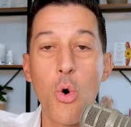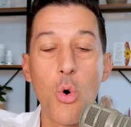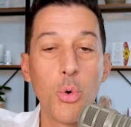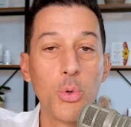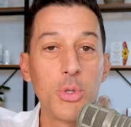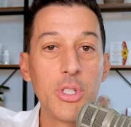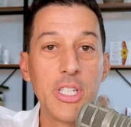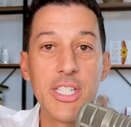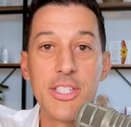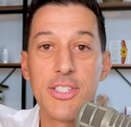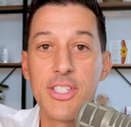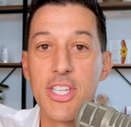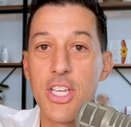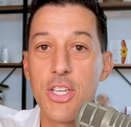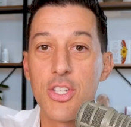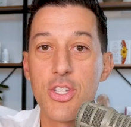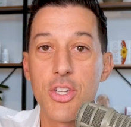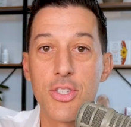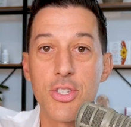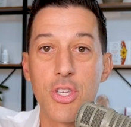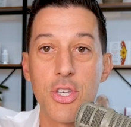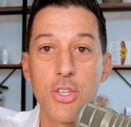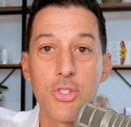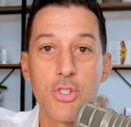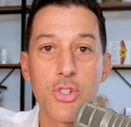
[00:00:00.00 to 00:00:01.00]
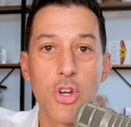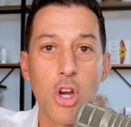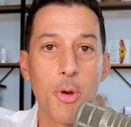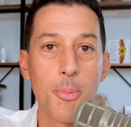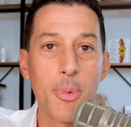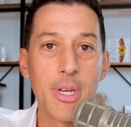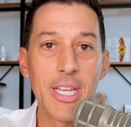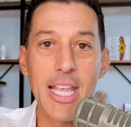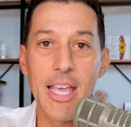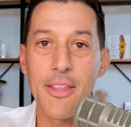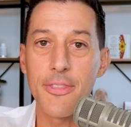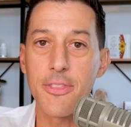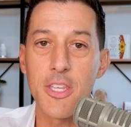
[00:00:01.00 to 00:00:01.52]
only teaches in
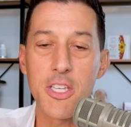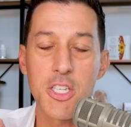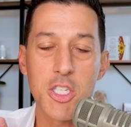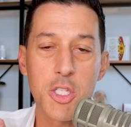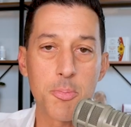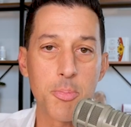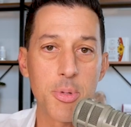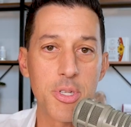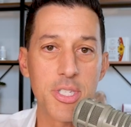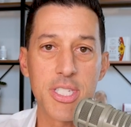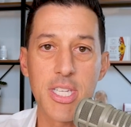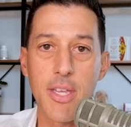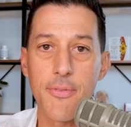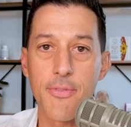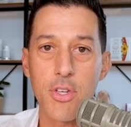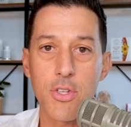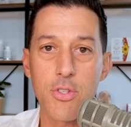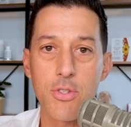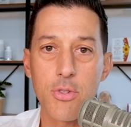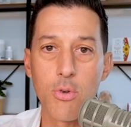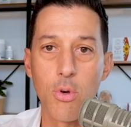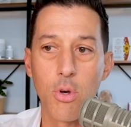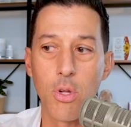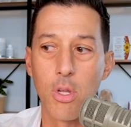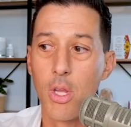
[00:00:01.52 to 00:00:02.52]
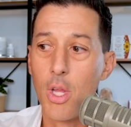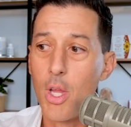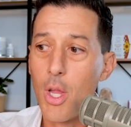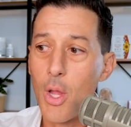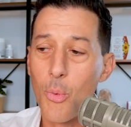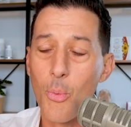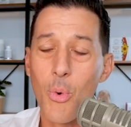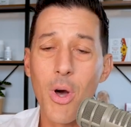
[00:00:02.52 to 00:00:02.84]
Germany at this specific school,